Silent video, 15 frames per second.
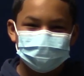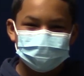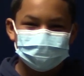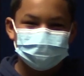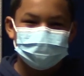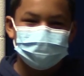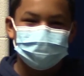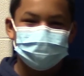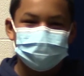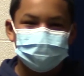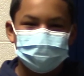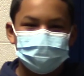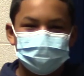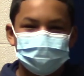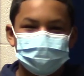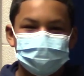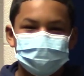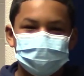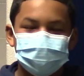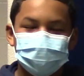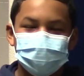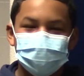What are you looking forward to
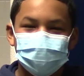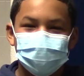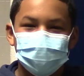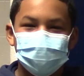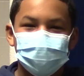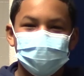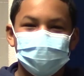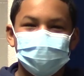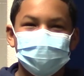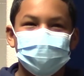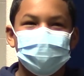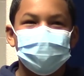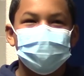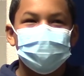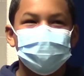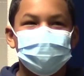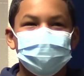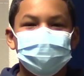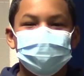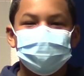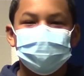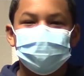most about winter break?
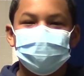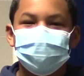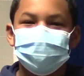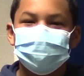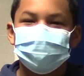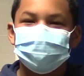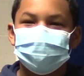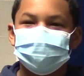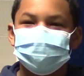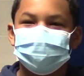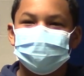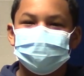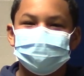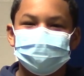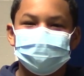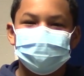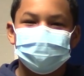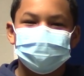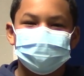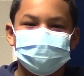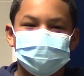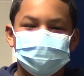Uh, hanging with my family
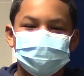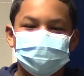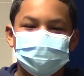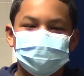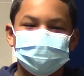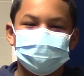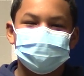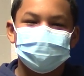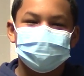and playing sports.